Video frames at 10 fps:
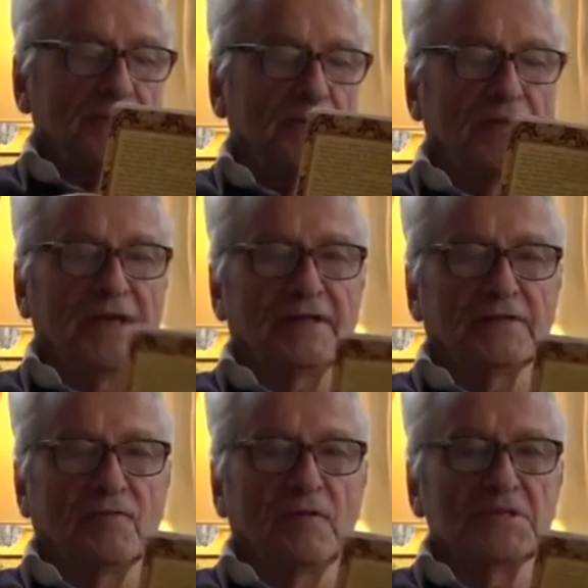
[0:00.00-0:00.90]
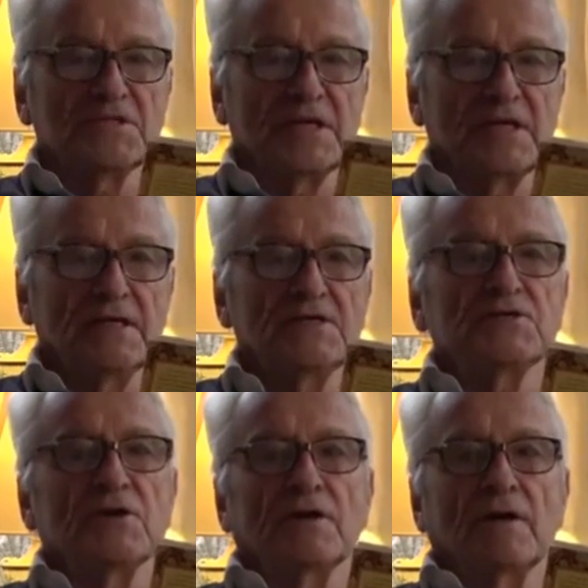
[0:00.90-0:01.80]
you will hear the woman say,
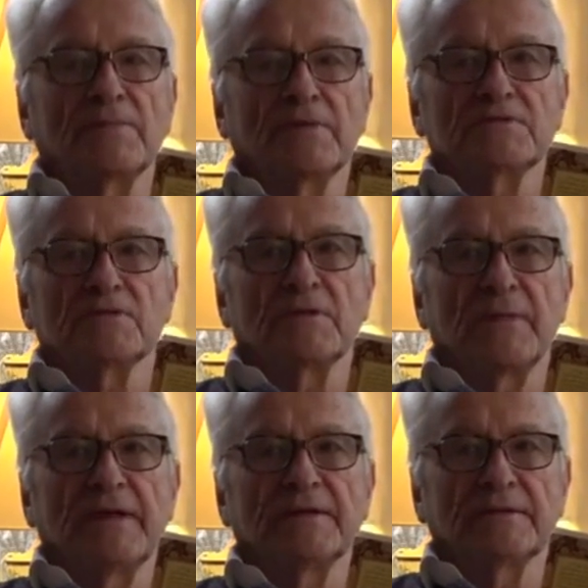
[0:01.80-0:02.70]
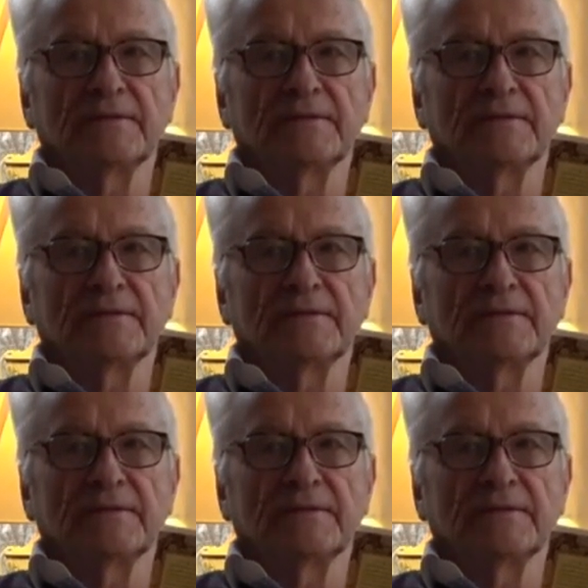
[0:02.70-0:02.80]
shut up, to the man,